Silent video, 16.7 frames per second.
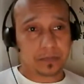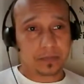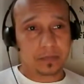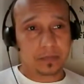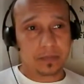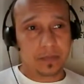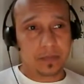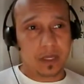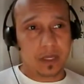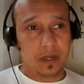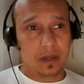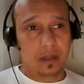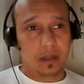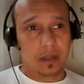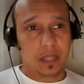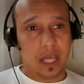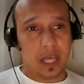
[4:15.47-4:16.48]
for
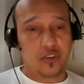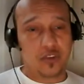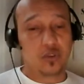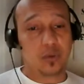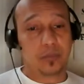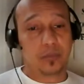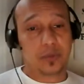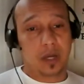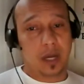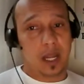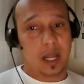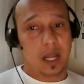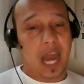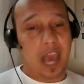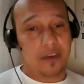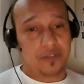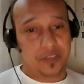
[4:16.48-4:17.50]
your
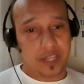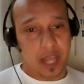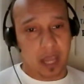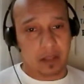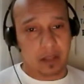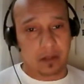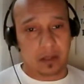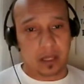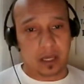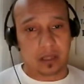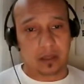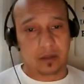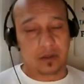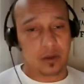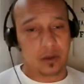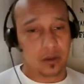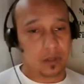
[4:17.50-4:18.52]
Hangout, which can be
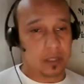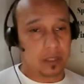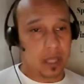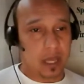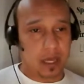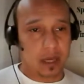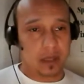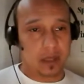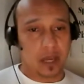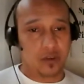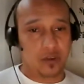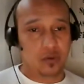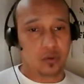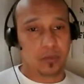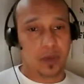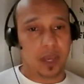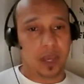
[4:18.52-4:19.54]
the Google Plus
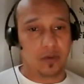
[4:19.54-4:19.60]
event